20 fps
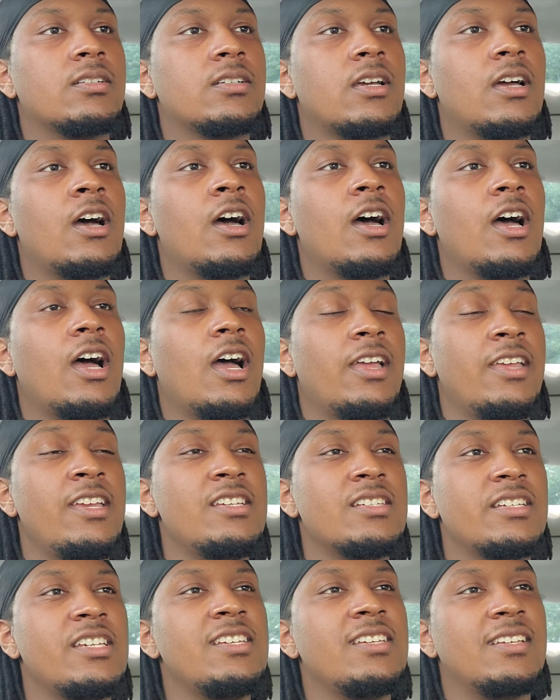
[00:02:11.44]

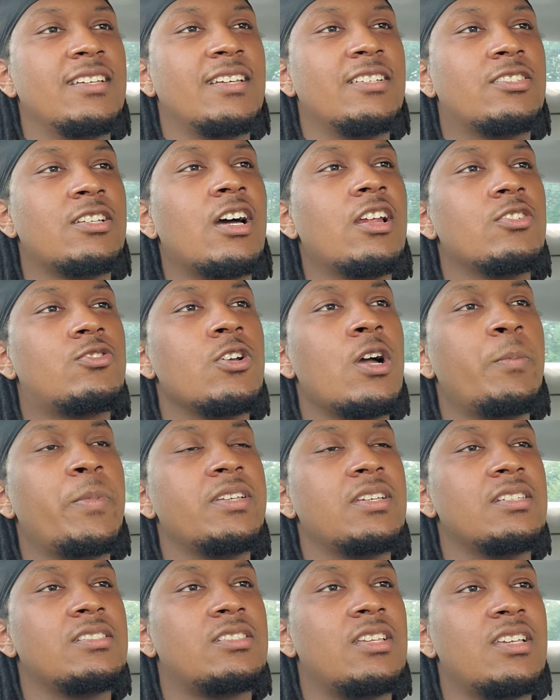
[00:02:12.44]
Donald Trump
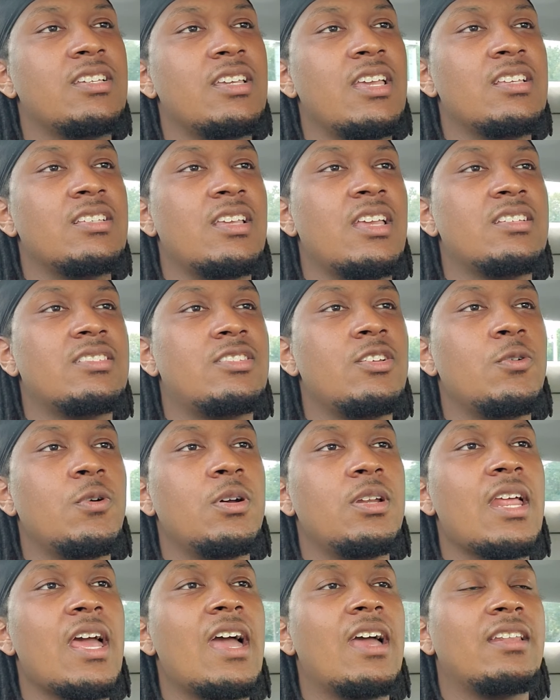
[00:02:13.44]
is
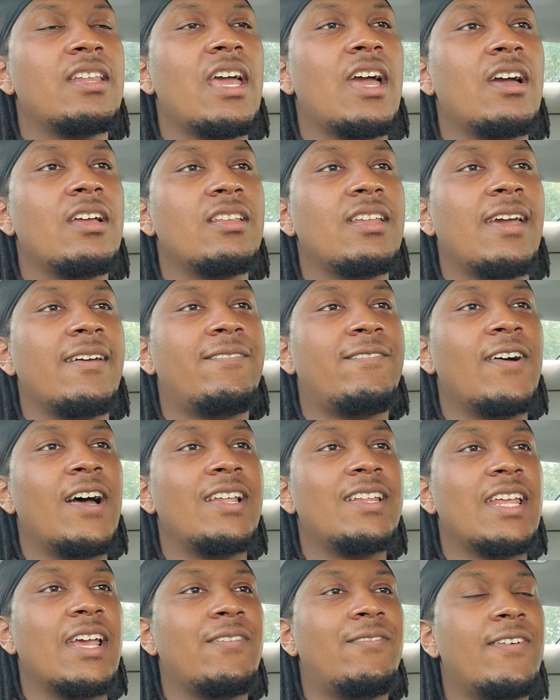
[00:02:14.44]
doing that
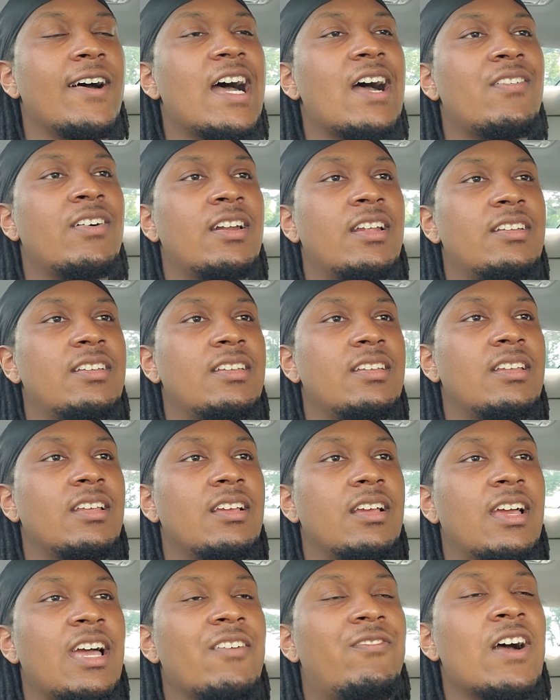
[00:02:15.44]

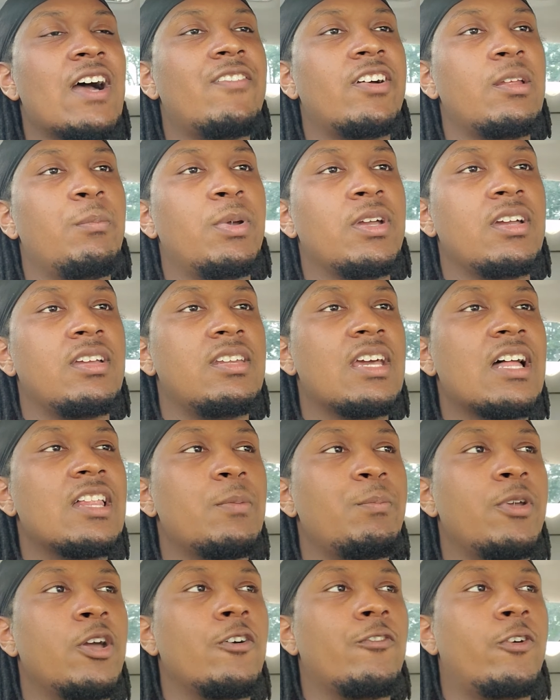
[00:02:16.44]
$500
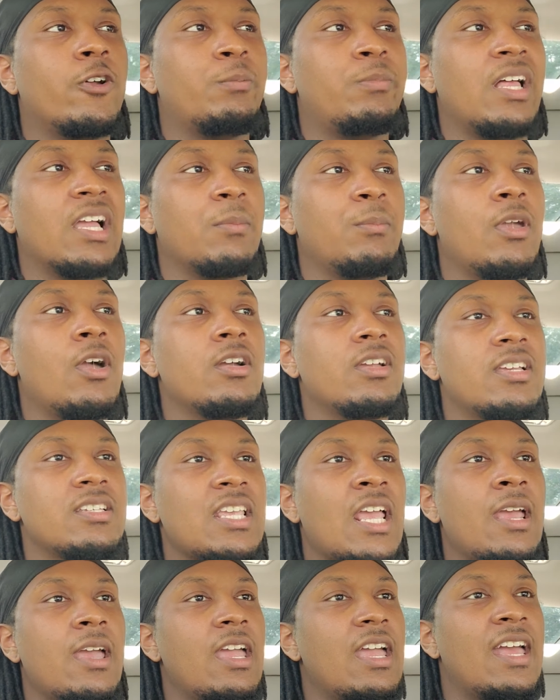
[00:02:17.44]
billion bill for Black Americans,
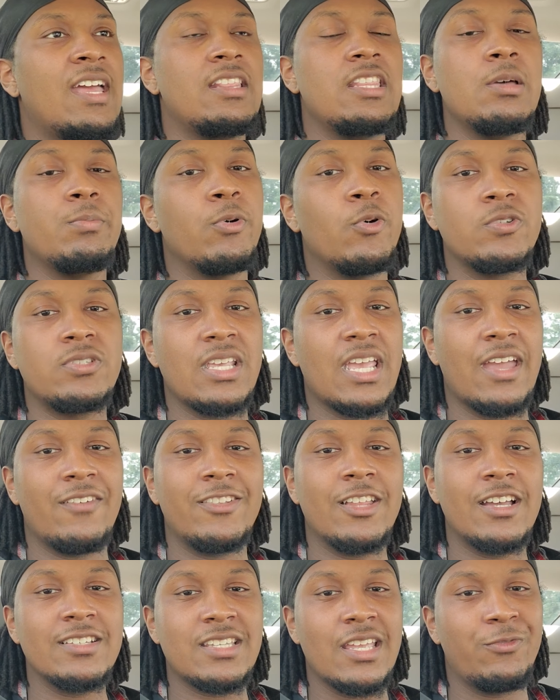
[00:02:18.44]
and liberals have
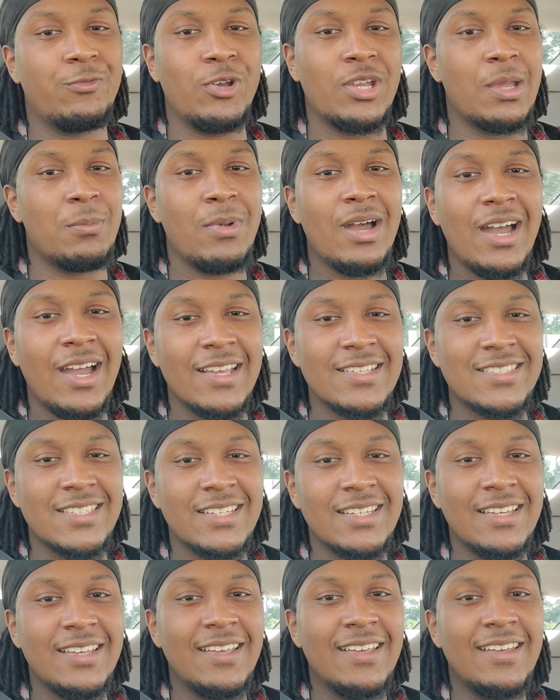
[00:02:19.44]
lost their freaking minds.
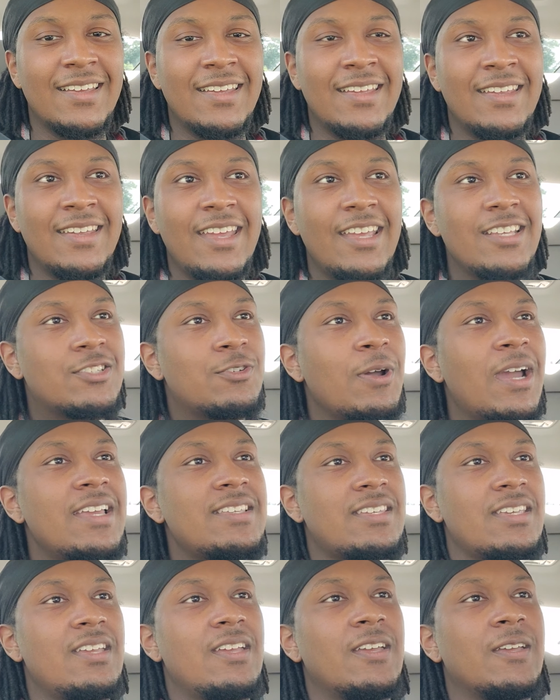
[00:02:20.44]
It's
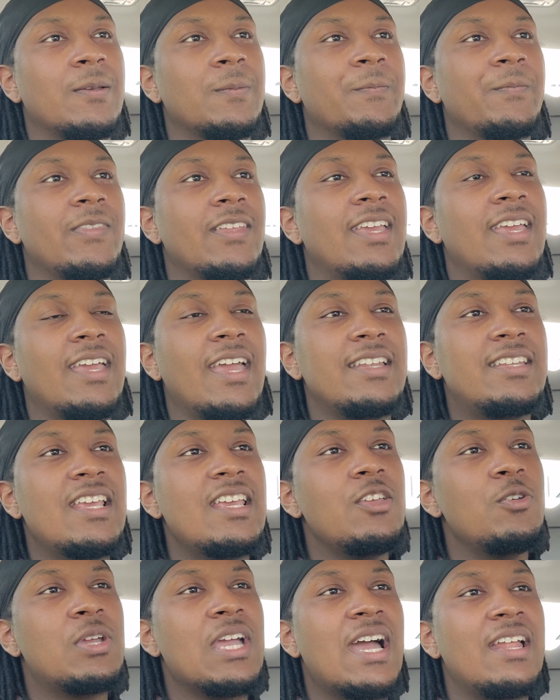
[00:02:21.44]
crazy. And
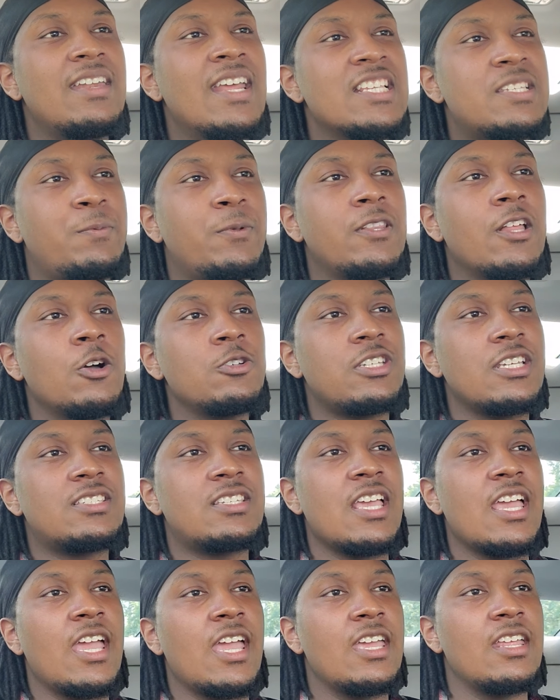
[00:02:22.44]
then you got Nancy Pelosi
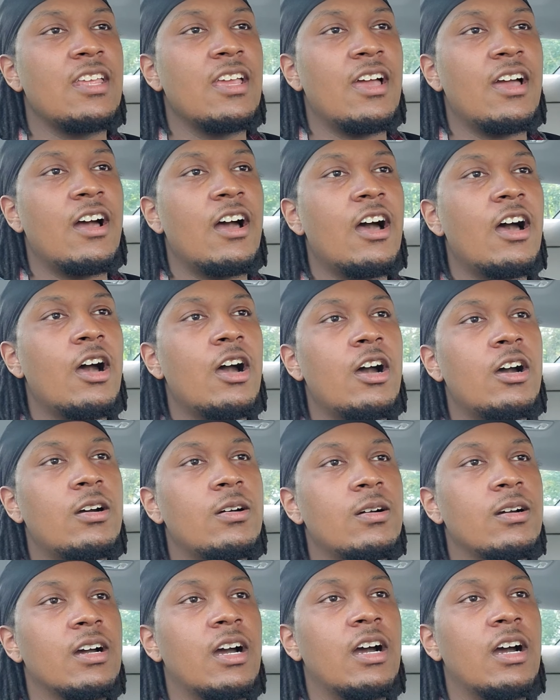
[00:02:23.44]
saying, I